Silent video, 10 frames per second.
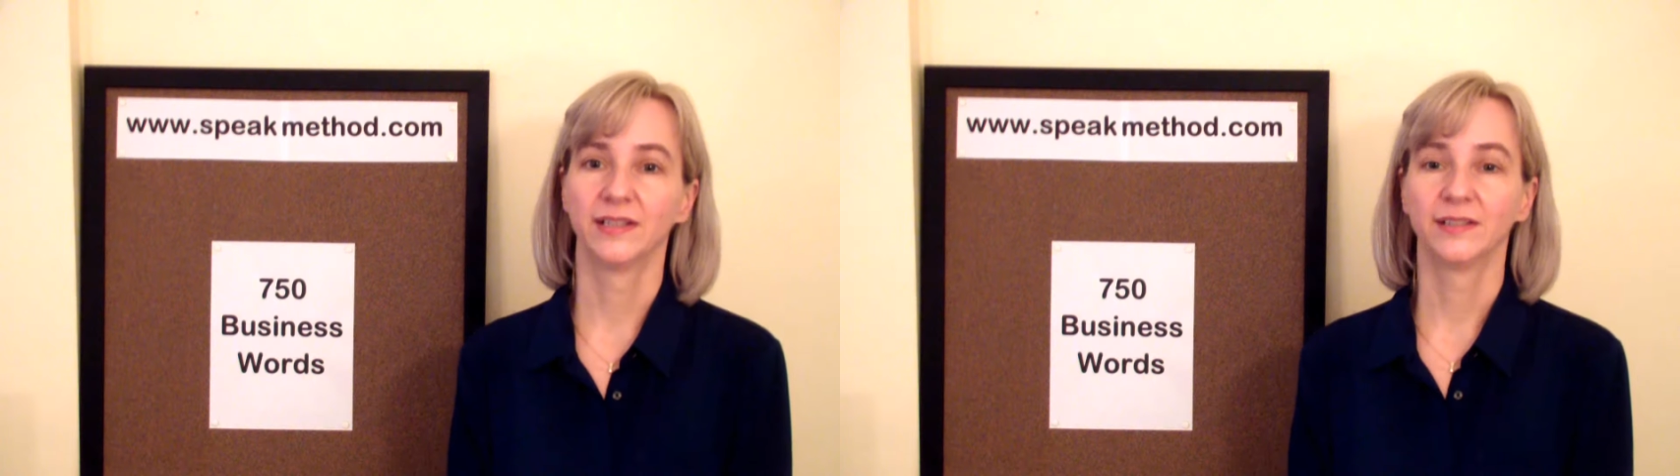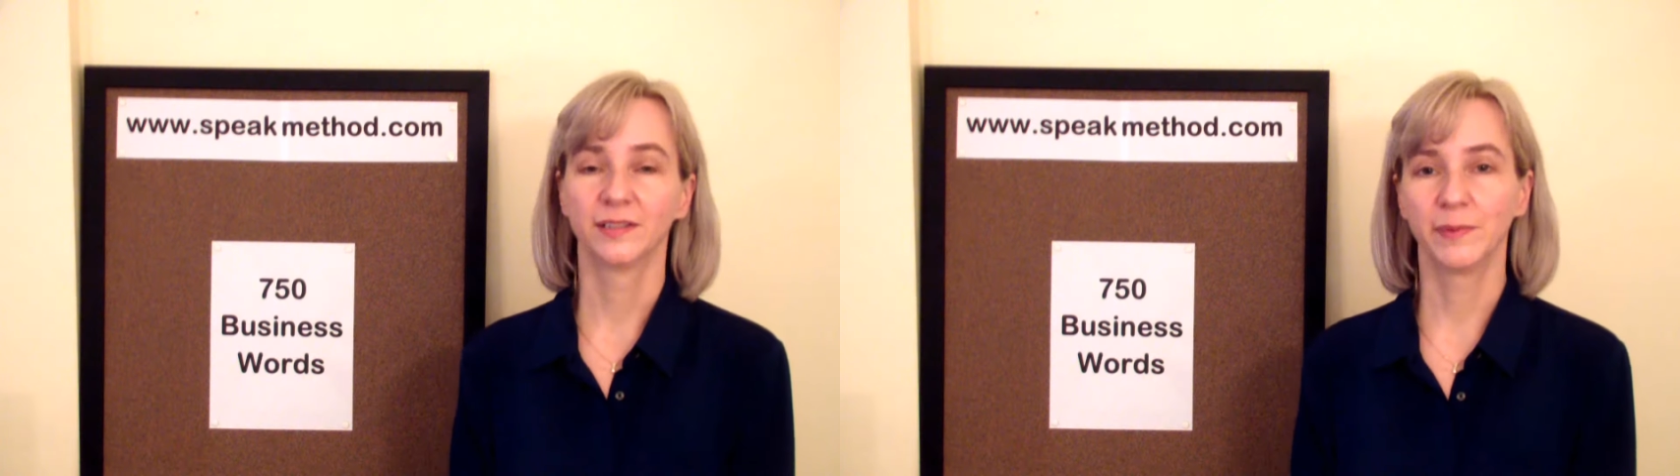
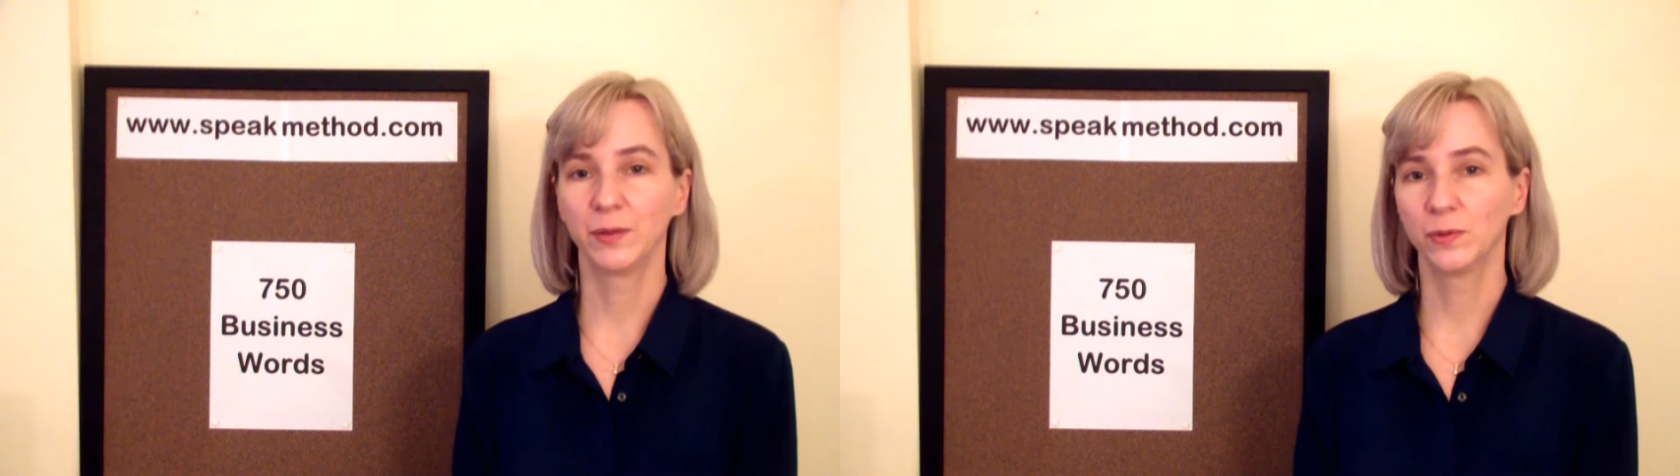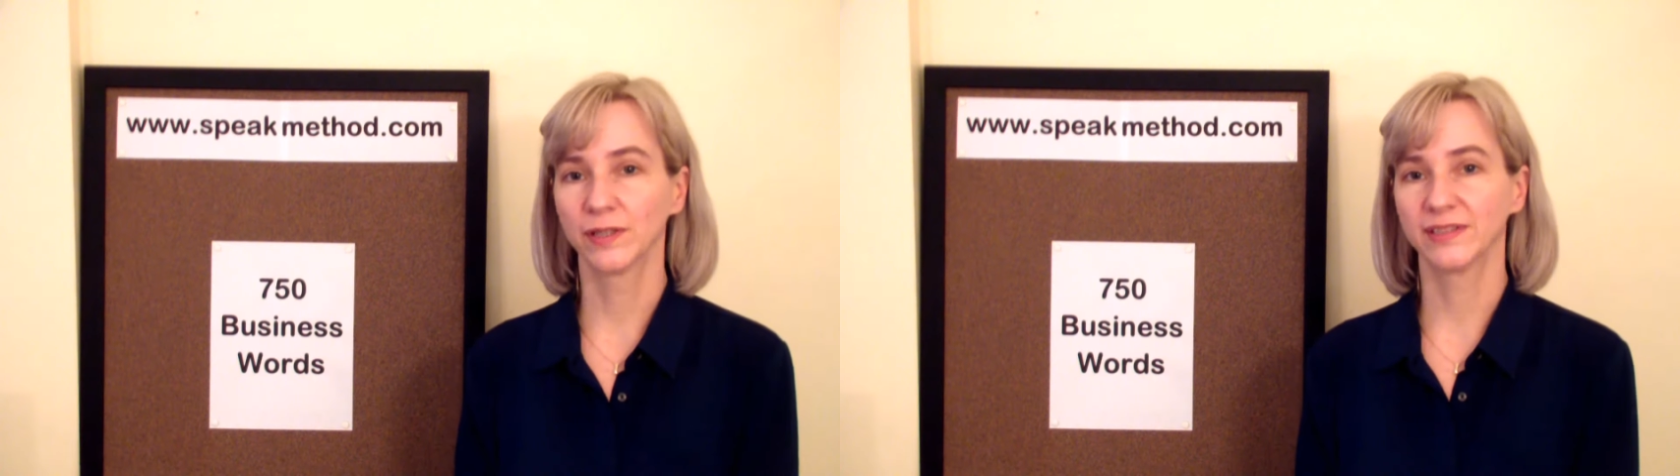to my
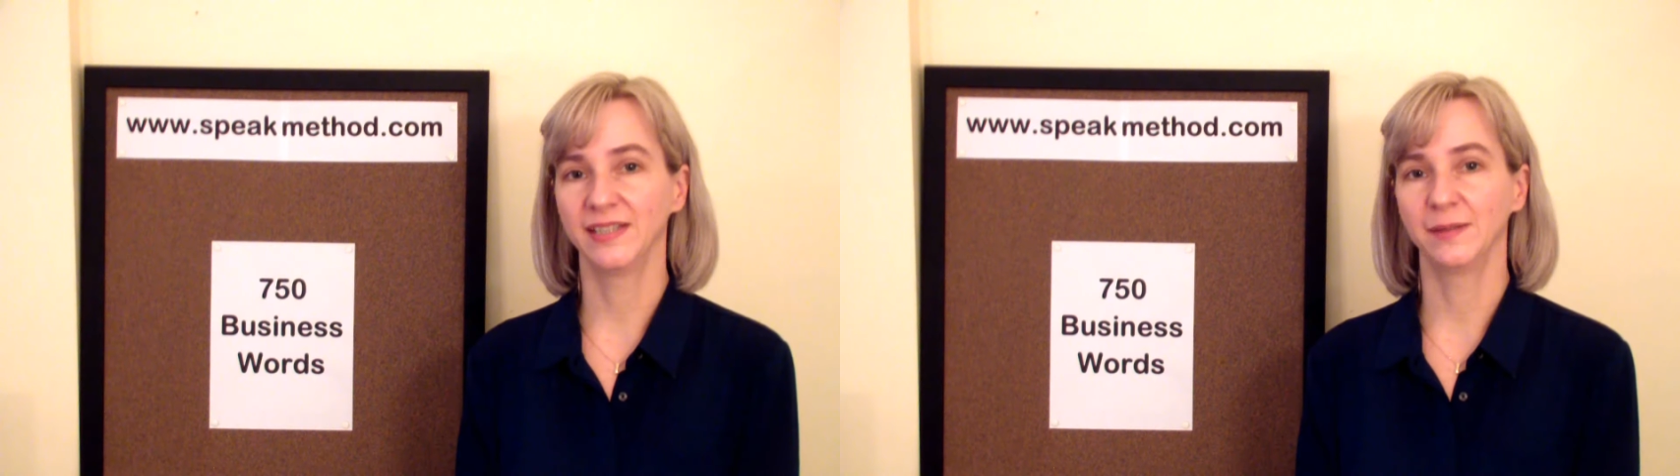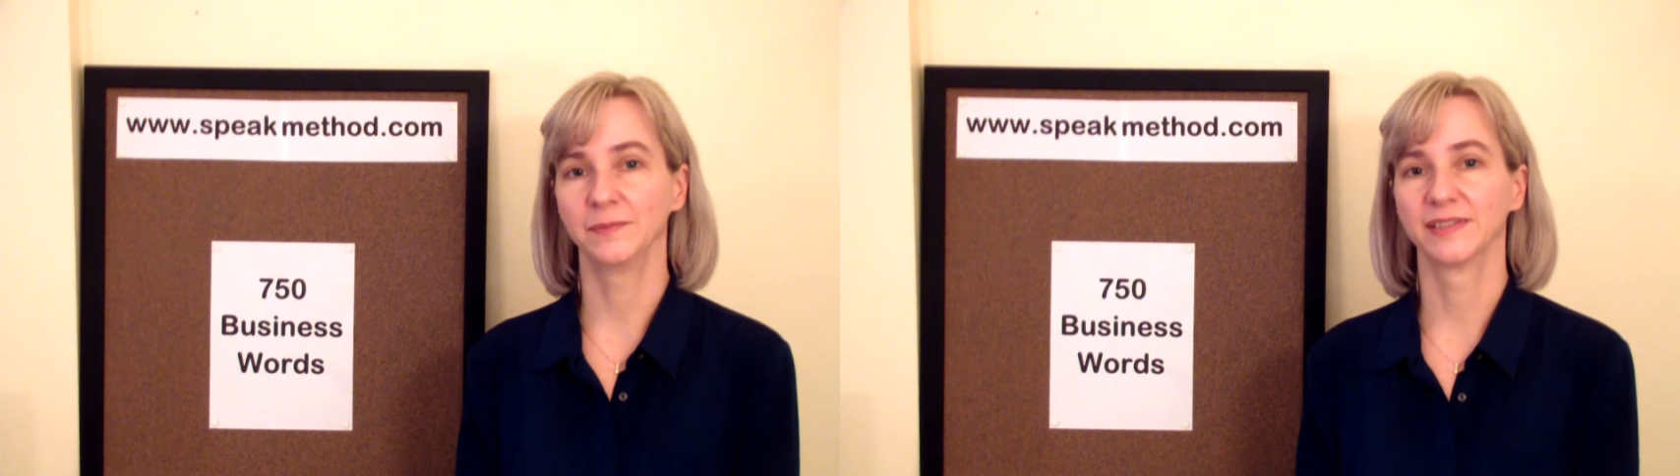work
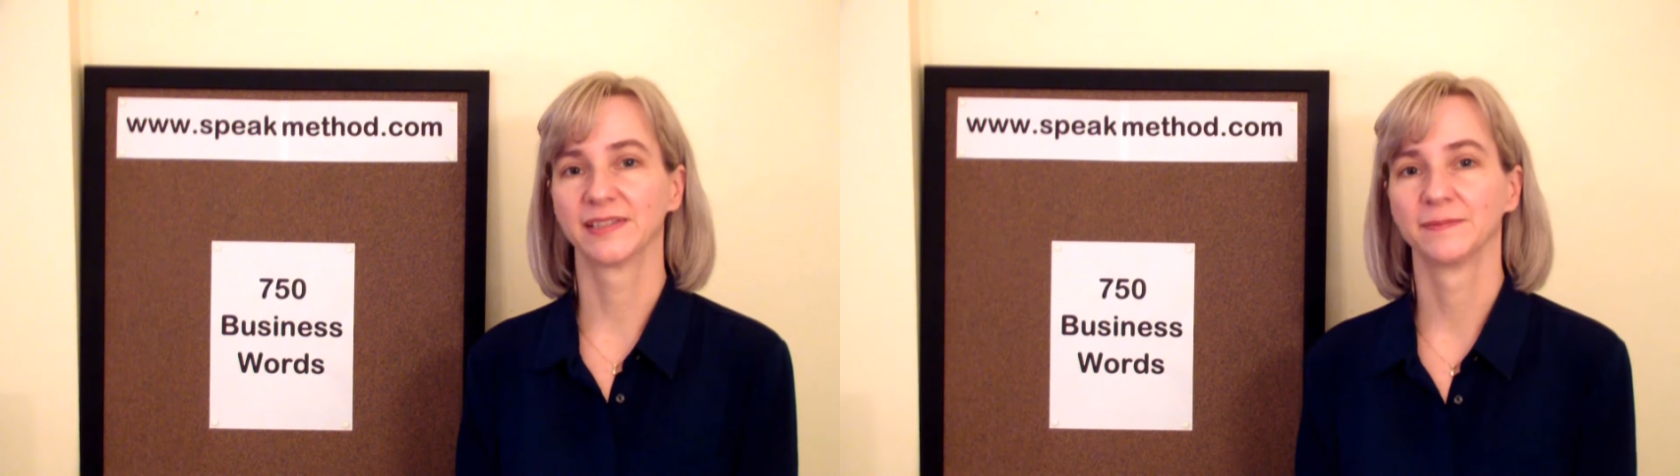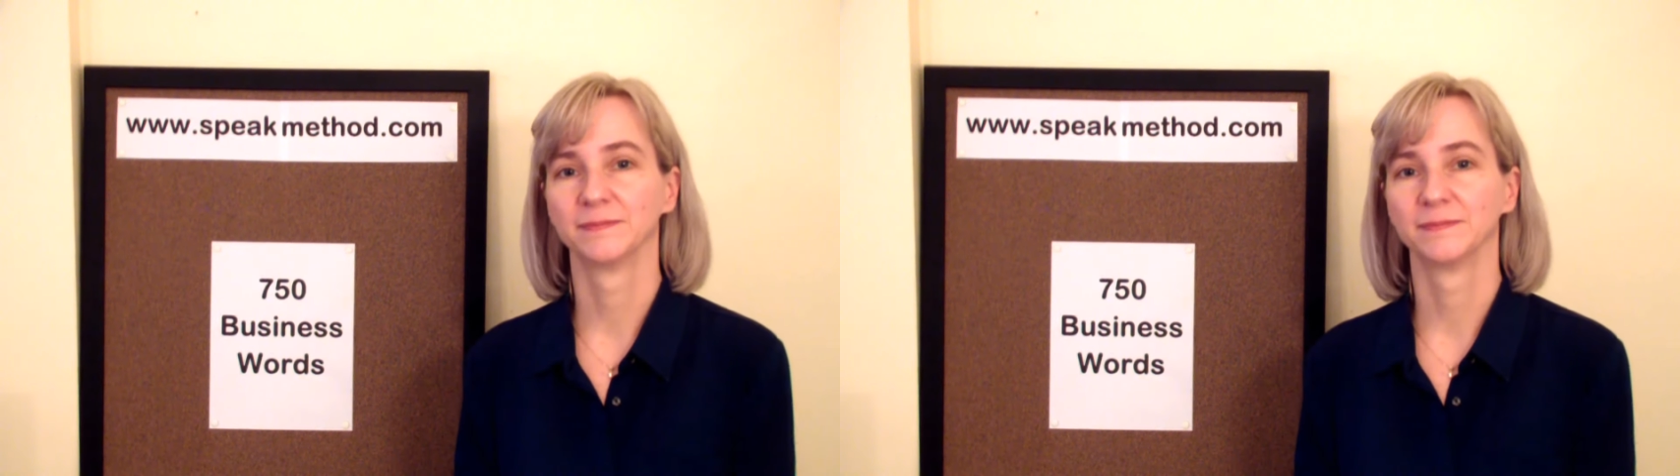teams.